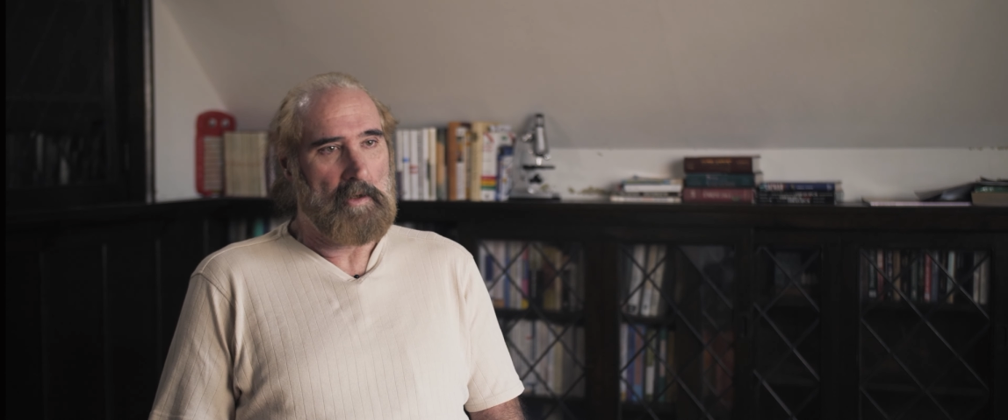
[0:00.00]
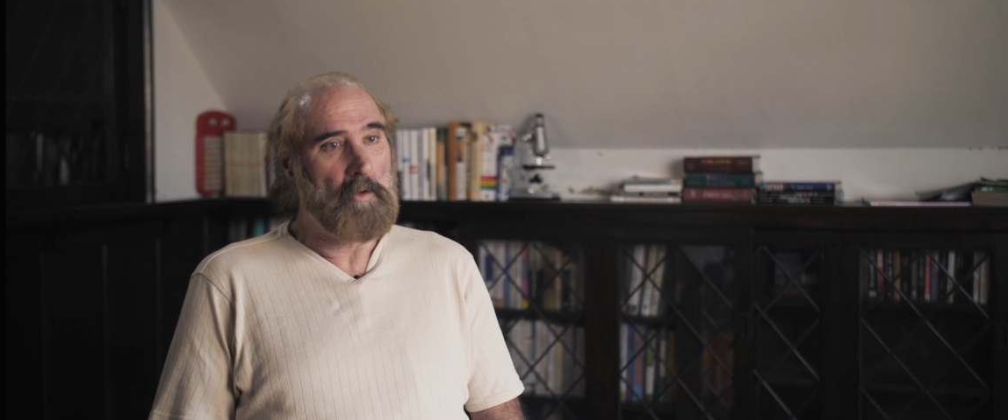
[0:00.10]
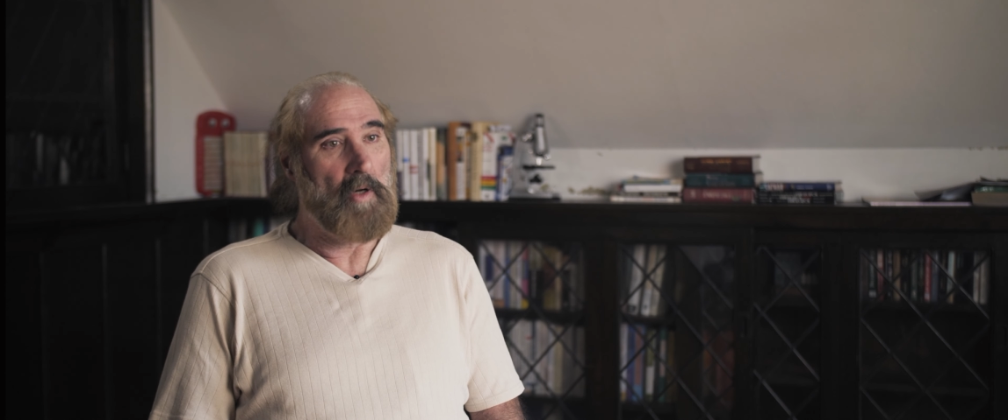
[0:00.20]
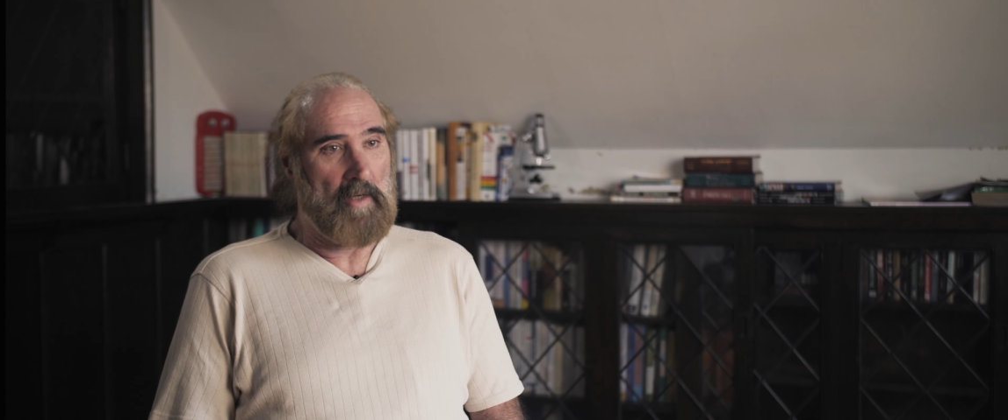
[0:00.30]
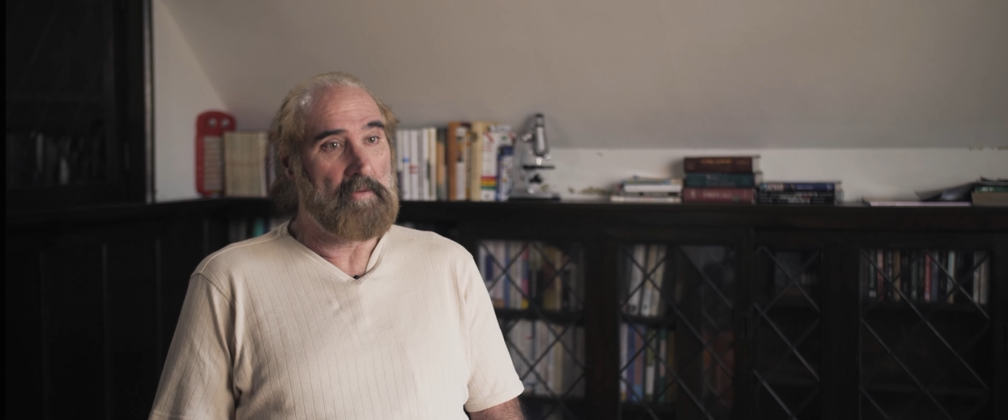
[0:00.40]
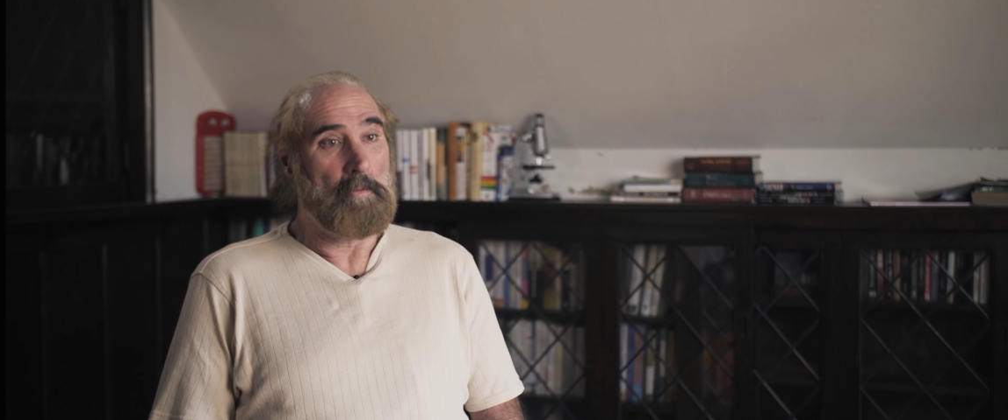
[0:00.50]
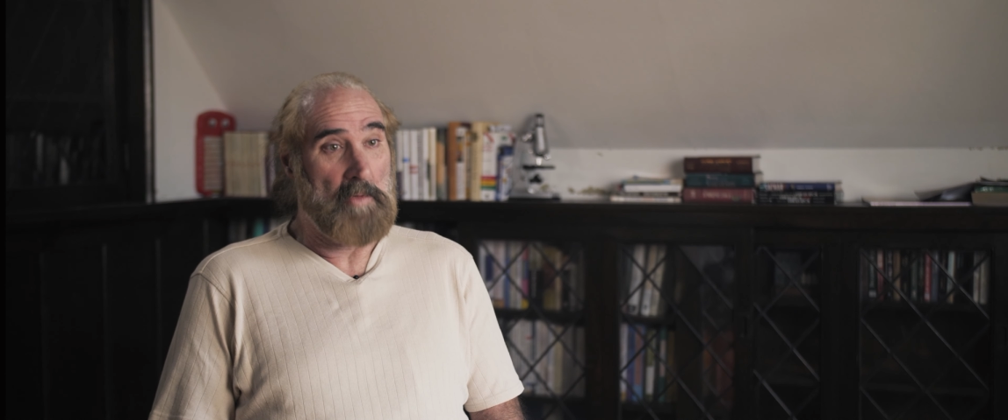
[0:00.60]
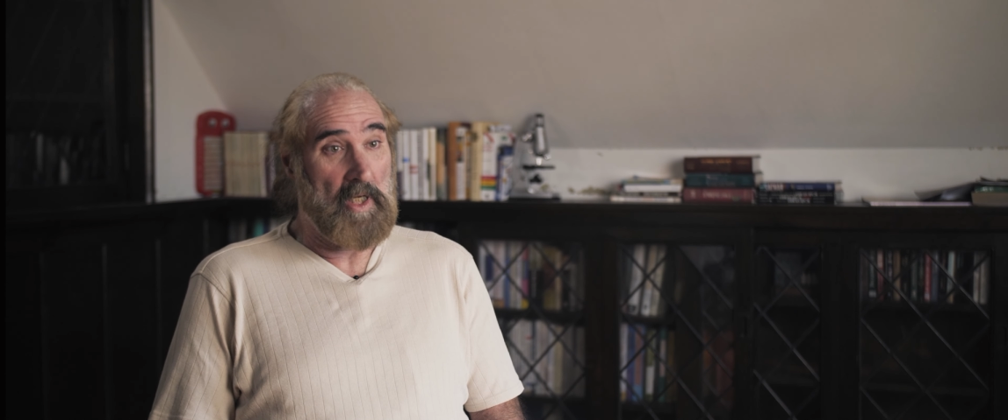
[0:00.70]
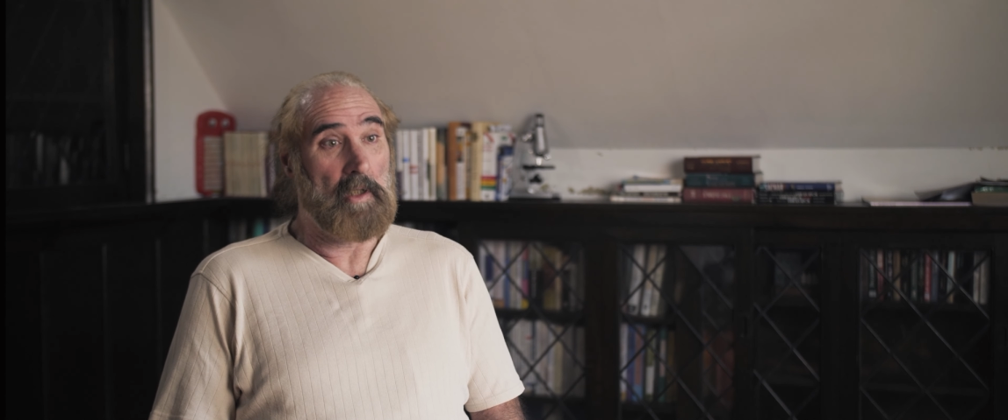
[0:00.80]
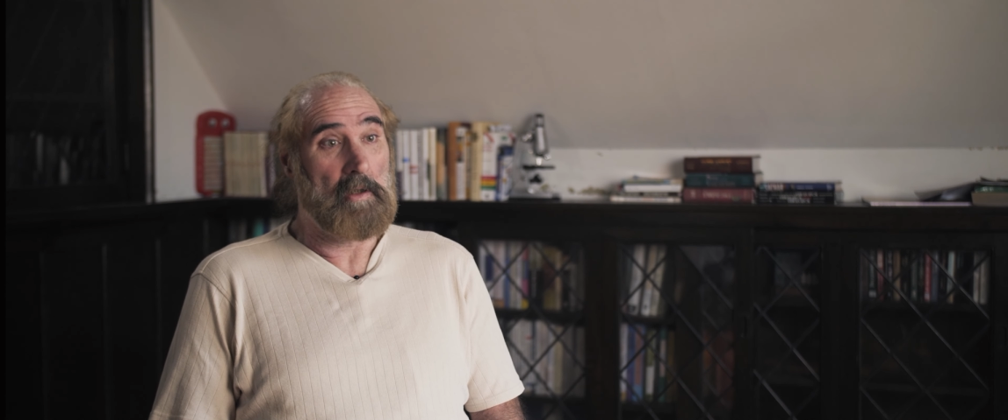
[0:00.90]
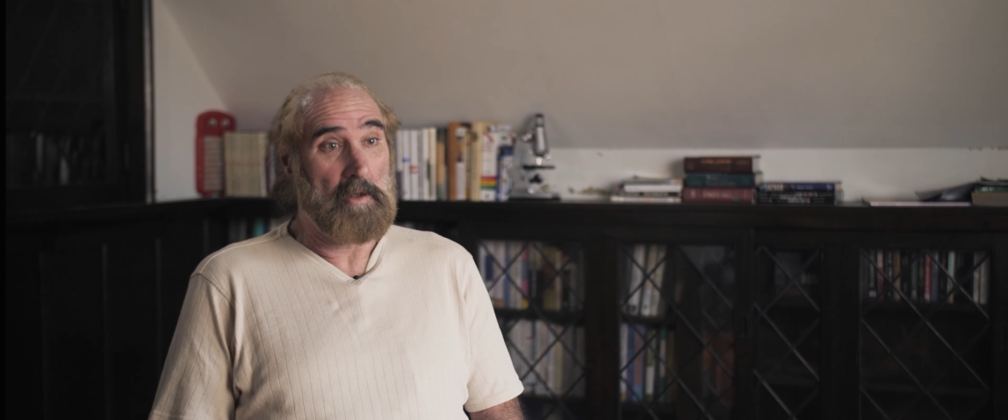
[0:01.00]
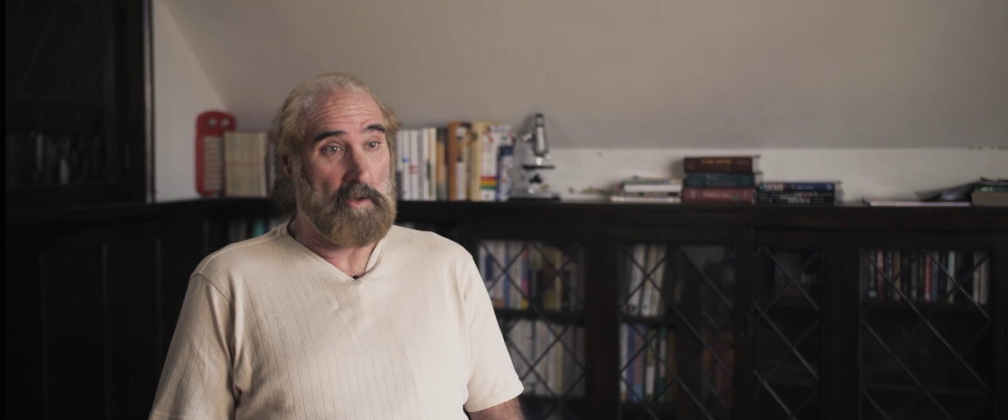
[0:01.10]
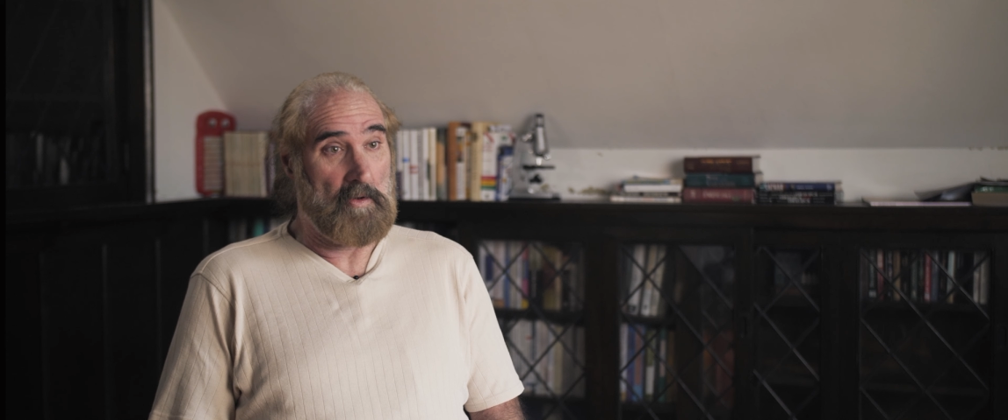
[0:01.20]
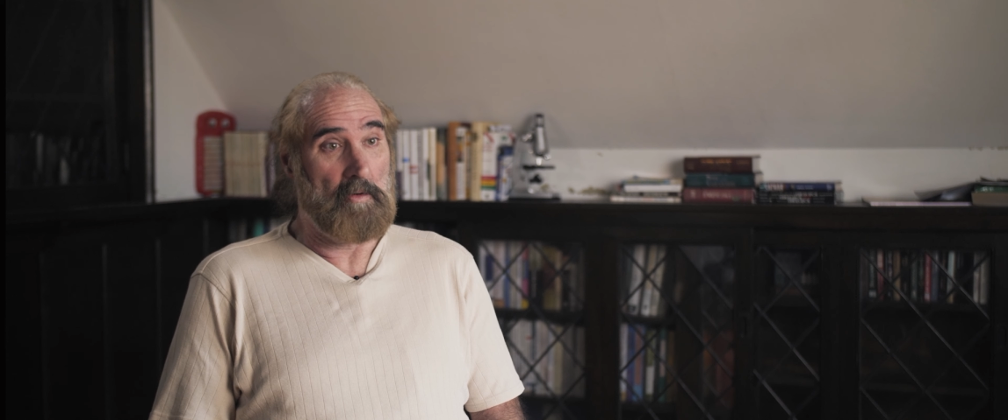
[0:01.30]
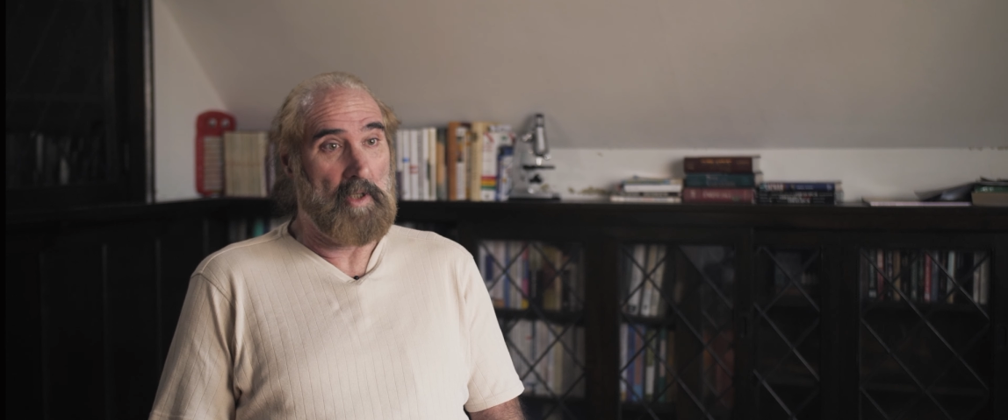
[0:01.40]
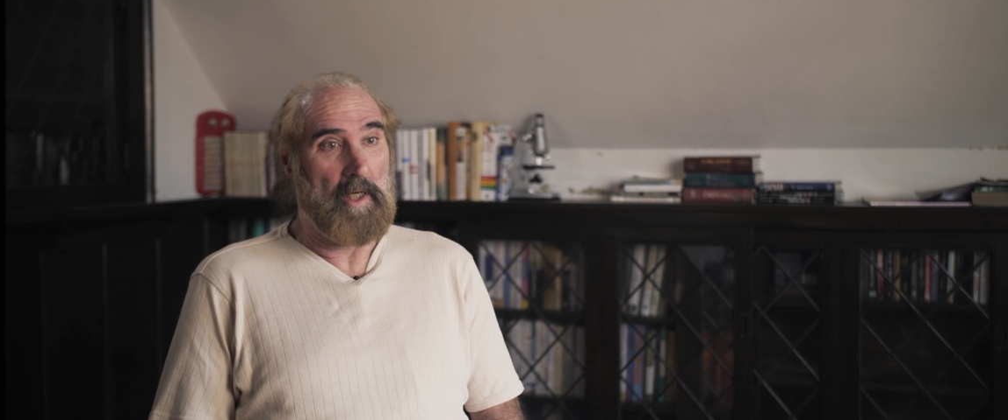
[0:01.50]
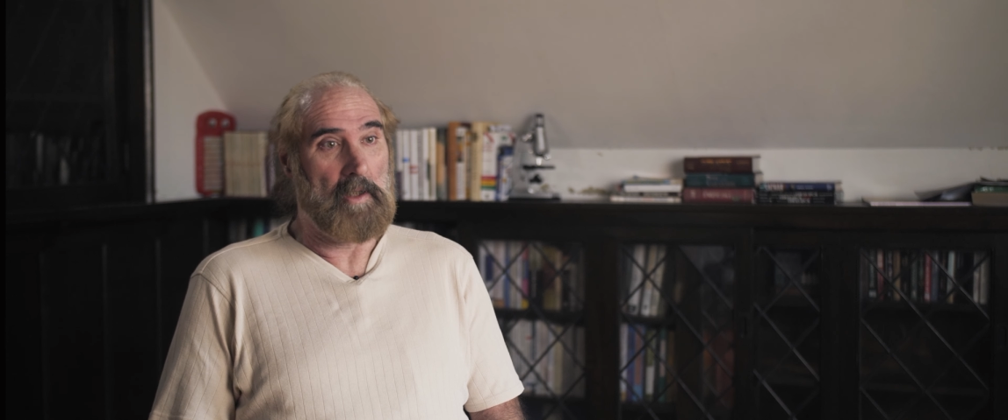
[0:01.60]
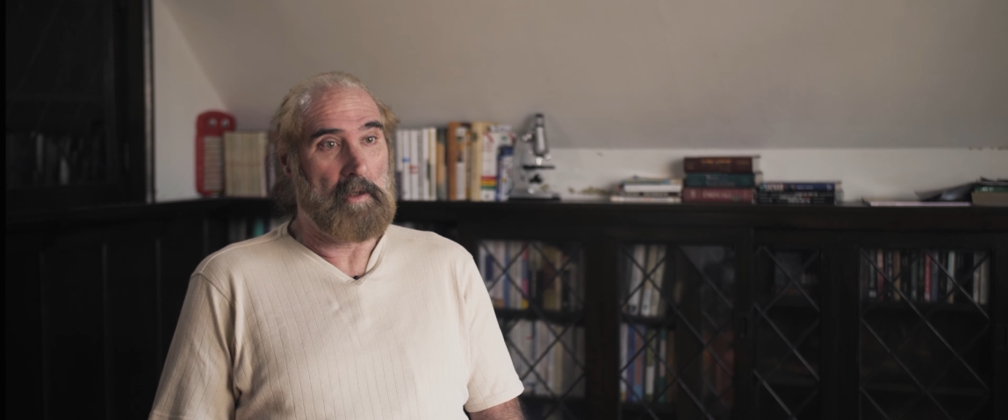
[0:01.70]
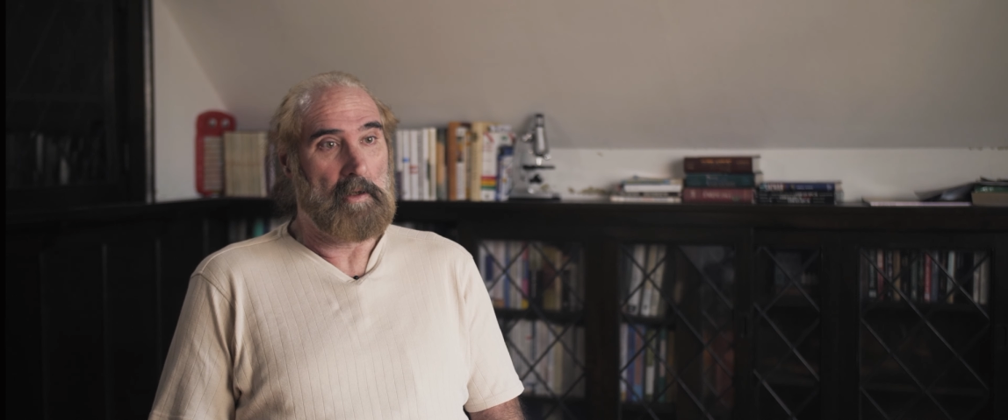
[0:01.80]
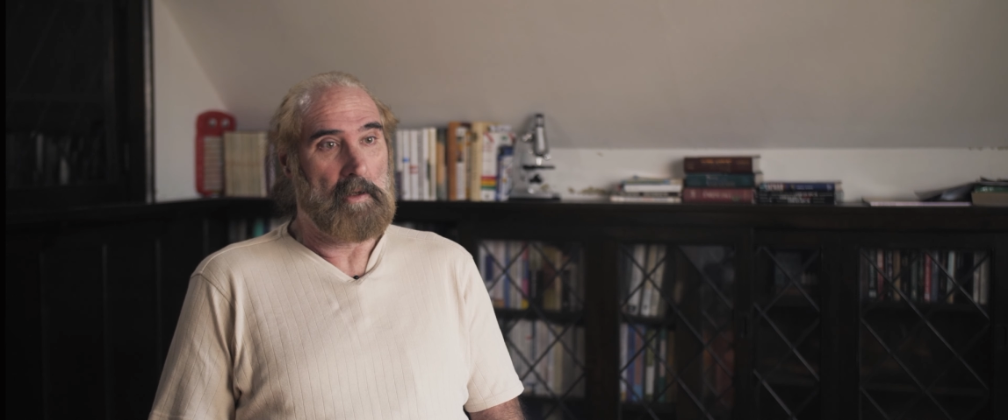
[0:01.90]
you have to make to do that